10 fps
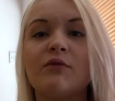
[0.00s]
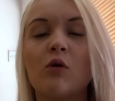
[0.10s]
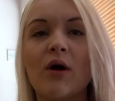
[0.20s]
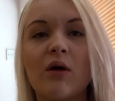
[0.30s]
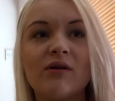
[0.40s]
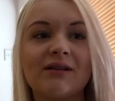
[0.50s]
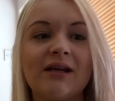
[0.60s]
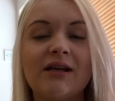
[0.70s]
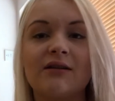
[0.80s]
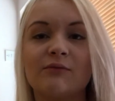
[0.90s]
but when I wasn't
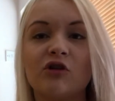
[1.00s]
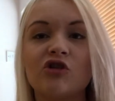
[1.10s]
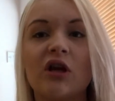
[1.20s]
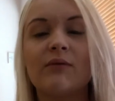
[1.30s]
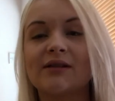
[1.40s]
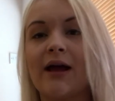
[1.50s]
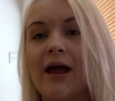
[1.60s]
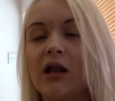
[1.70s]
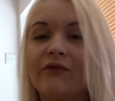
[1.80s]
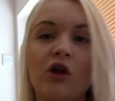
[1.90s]
eating as much, it was a
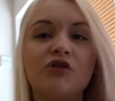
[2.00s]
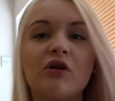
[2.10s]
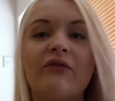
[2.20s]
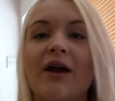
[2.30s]
hell of a lot tougher,